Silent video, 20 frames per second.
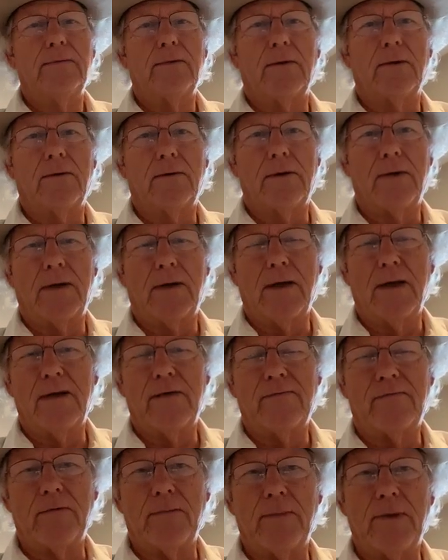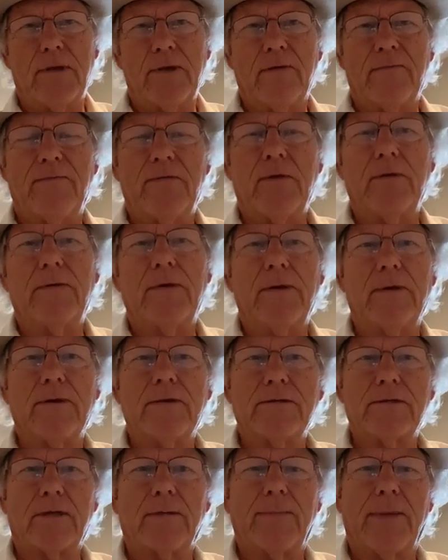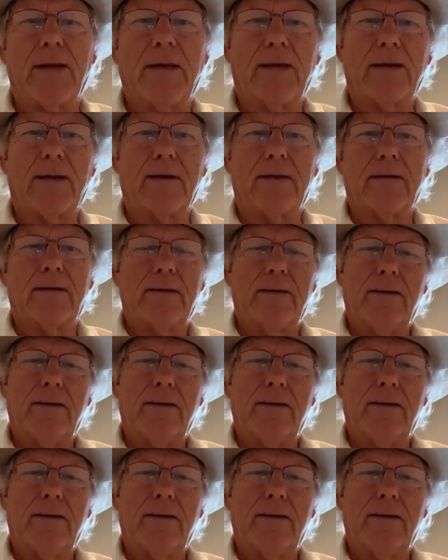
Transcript: Lord gave to me a few years back.